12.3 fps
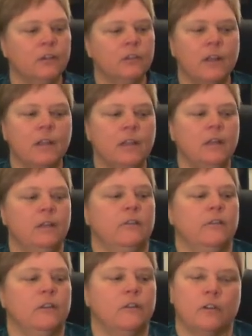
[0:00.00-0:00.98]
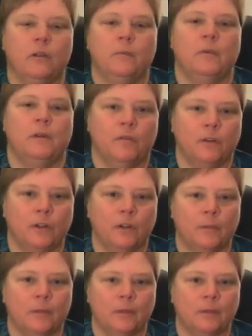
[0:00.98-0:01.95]
The shaking is the treatment
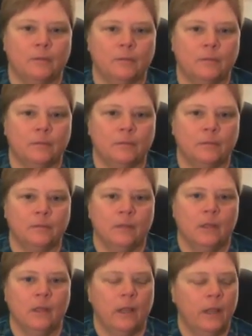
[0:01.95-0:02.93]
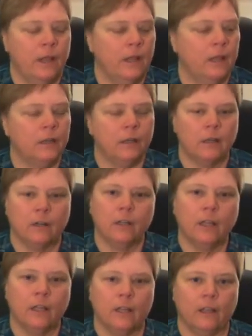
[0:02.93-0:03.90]
variable, and in
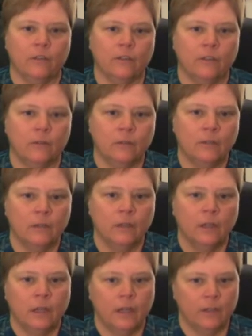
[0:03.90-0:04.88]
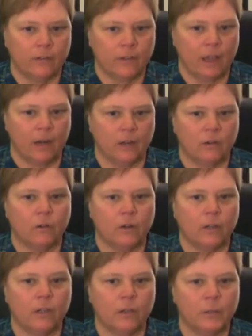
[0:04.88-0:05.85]
our case it's
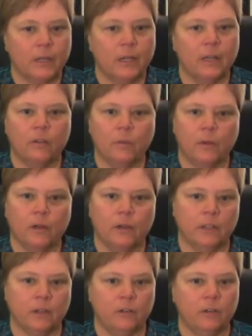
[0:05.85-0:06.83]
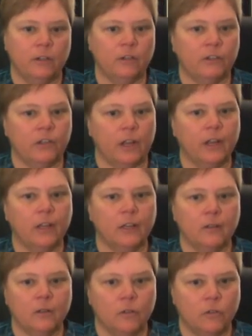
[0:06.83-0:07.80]
categorical because we are either going to shake